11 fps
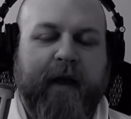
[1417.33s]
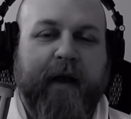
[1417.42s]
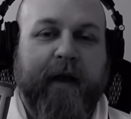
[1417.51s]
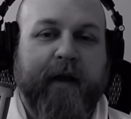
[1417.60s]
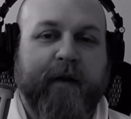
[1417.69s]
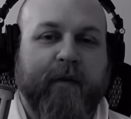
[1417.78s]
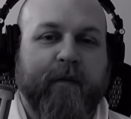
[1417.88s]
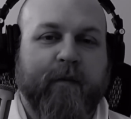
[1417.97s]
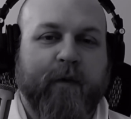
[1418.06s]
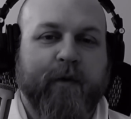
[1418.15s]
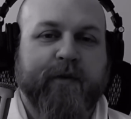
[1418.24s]
And
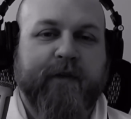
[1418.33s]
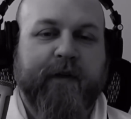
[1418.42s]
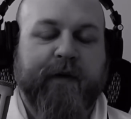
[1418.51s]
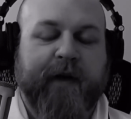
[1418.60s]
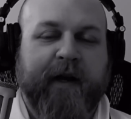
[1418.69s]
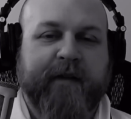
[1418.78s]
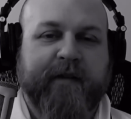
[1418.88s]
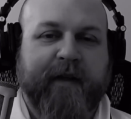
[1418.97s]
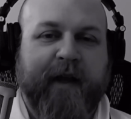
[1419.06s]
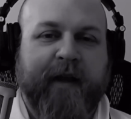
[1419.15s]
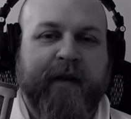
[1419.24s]
we will see you guys
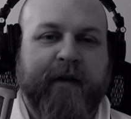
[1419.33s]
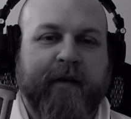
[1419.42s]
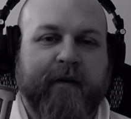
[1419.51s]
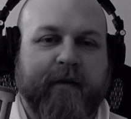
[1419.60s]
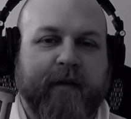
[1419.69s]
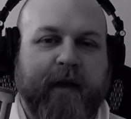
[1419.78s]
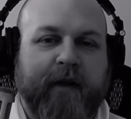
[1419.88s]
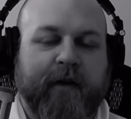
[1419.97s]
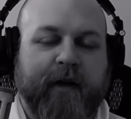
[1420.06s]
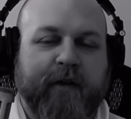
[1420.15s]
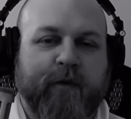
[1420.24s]
again
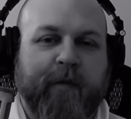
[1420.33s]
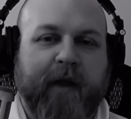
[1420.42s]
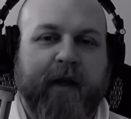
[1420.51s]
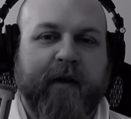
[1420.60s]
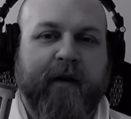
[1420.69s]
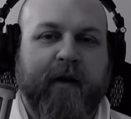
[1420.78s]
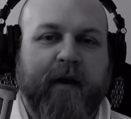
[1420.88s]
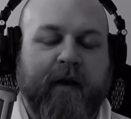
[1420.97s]
later as we begin